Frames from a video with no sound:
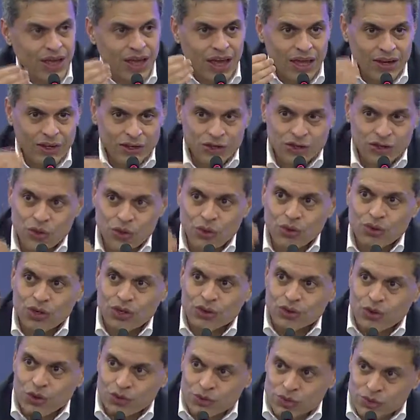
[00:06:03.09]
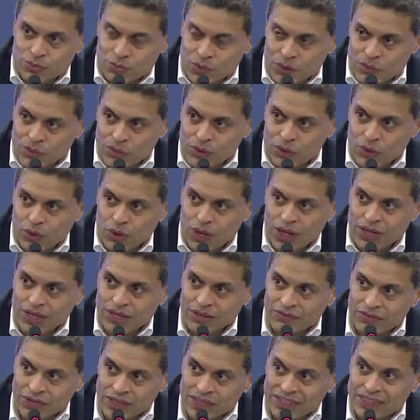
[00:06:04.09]
And only those people who can
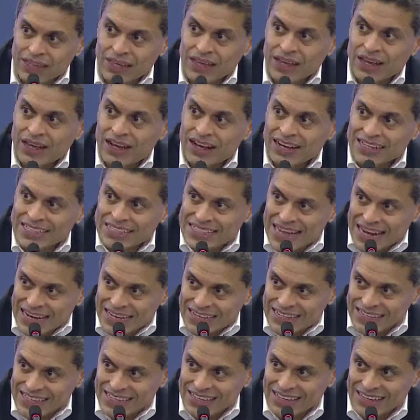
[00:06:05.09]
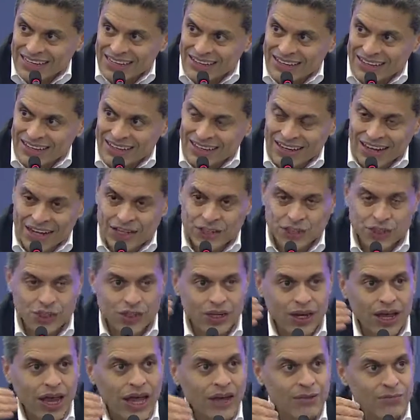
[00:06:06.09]
even at attend the, uh, the
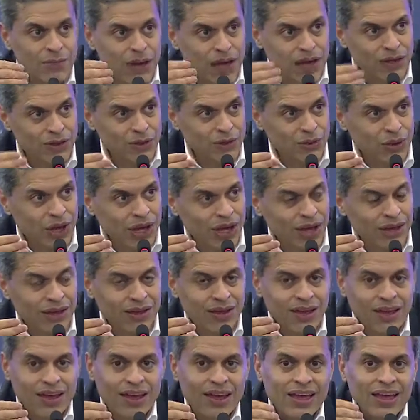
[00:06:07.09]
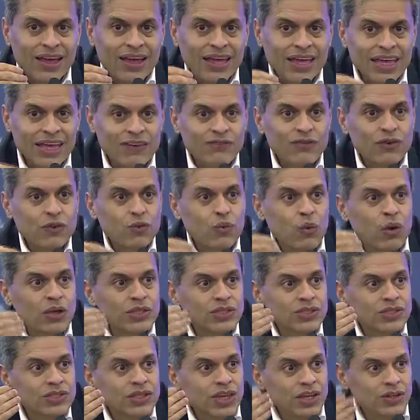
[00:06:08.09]
lecture. And by the way, even
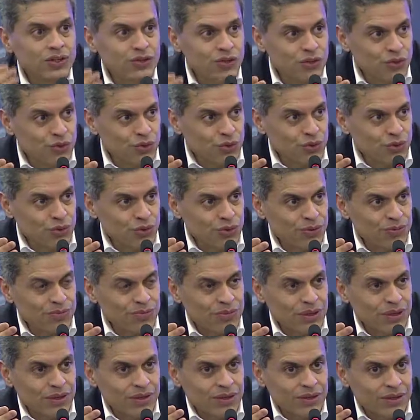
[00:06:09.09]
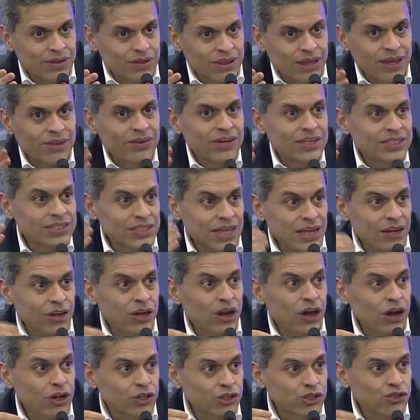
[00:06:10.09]
once they do, there is a
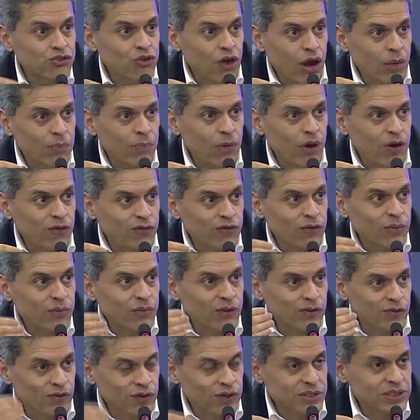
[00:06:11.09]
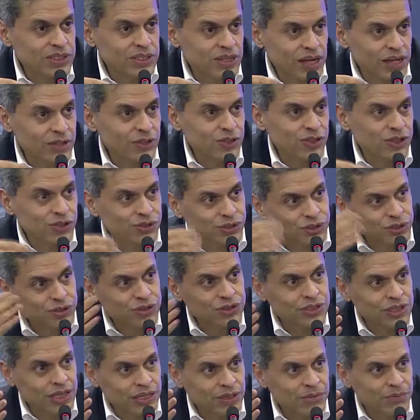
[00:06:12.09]
large drop off from the first lecture to,
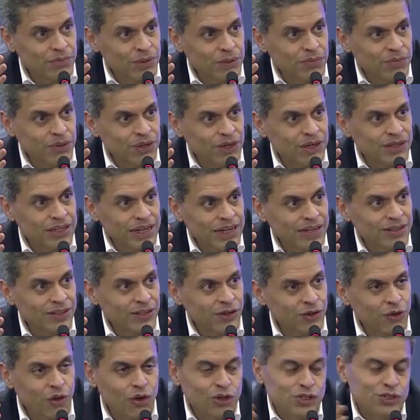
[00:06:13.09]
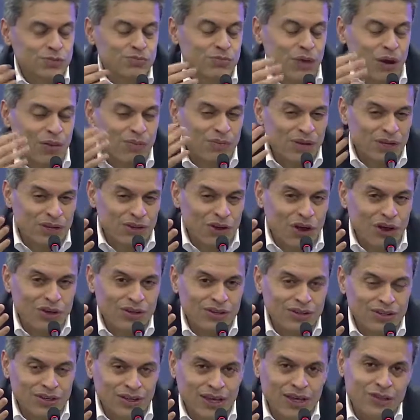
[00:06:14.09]
say, the people taking the course. Probably not
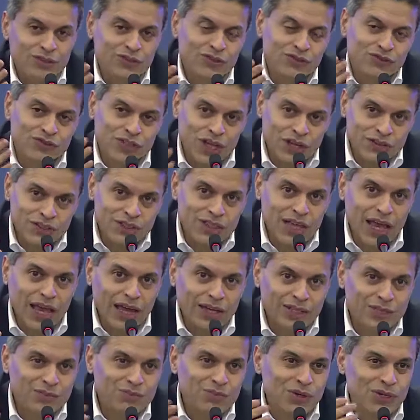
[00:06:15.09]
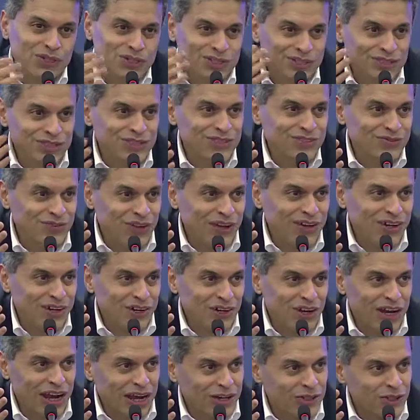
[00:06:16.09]
in the case of Jeff Sachs, because he's a very
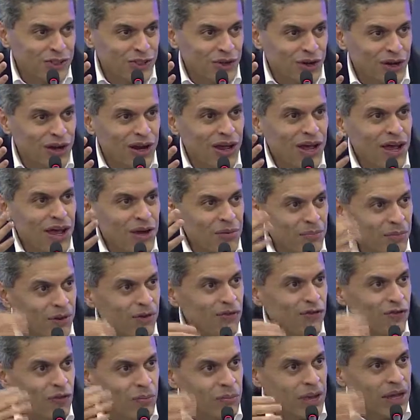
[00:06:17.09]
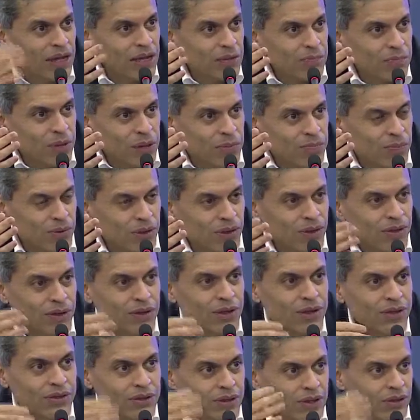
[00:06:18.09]
good lecturer. But for many people,
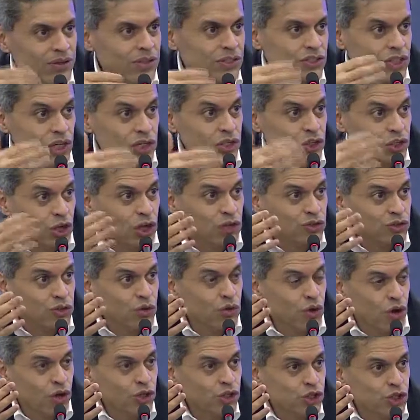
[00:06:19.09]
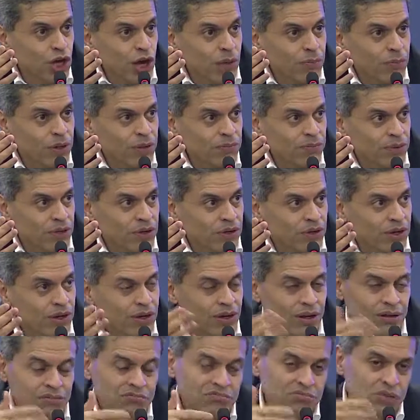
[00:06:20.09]
there is a sh so called shopping
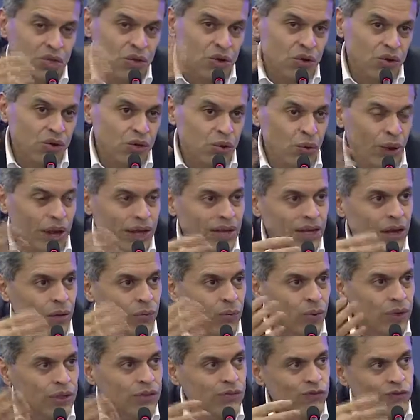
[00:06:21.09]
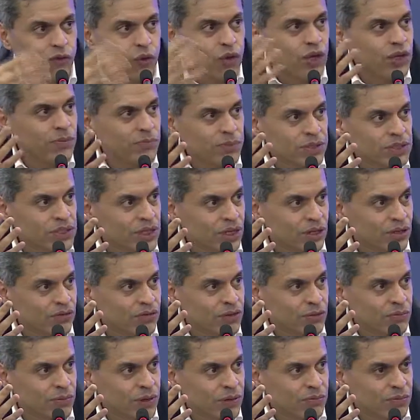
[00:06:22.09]
period. And you know, you end up with 40%
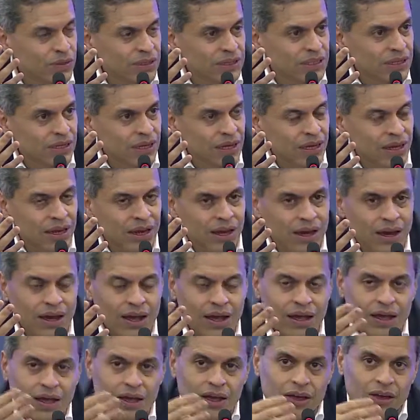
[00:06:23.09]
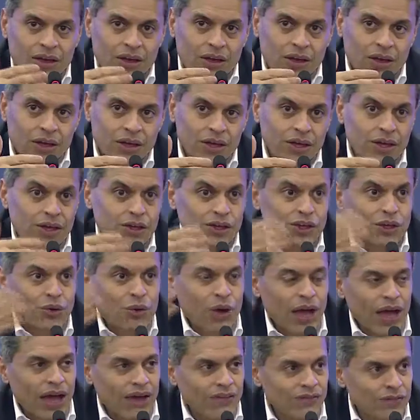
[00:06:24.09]
of the people here
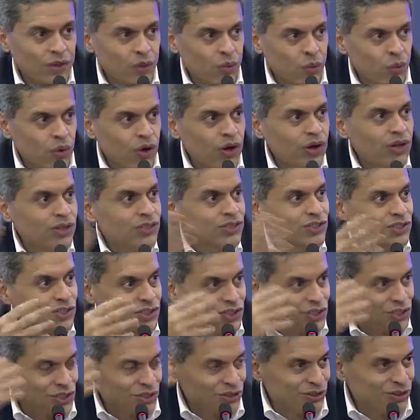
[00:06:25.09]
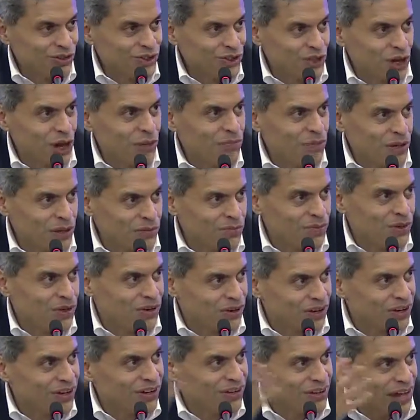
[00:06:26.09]
you have the world's shopping
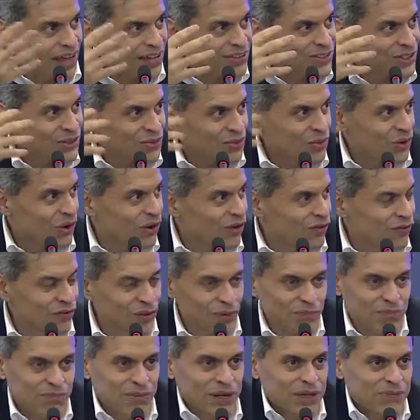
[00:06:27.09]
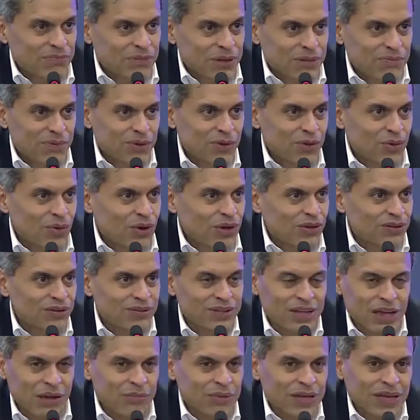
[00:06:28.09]
period, as it were, of complete people who are
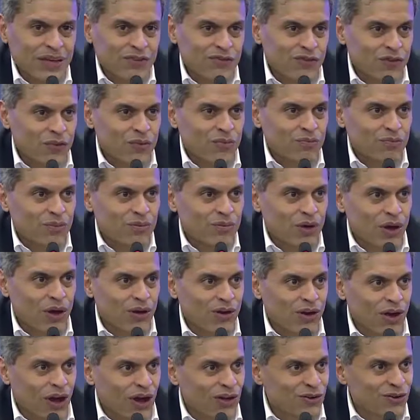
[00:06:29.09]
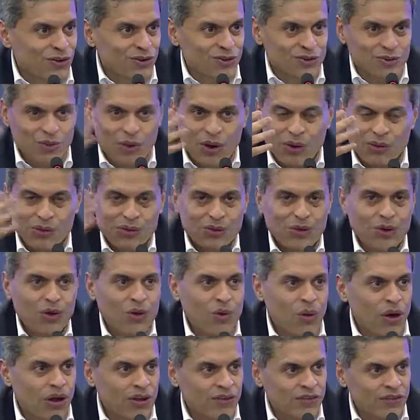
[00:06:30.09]
coming in from God knows where with no
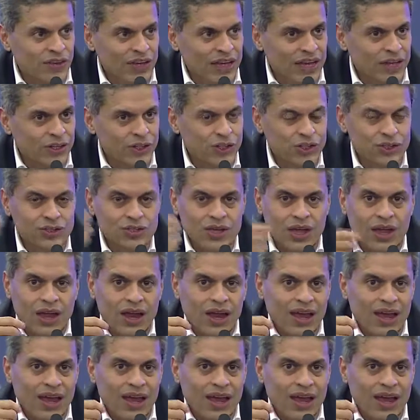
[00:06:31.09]
qualifications.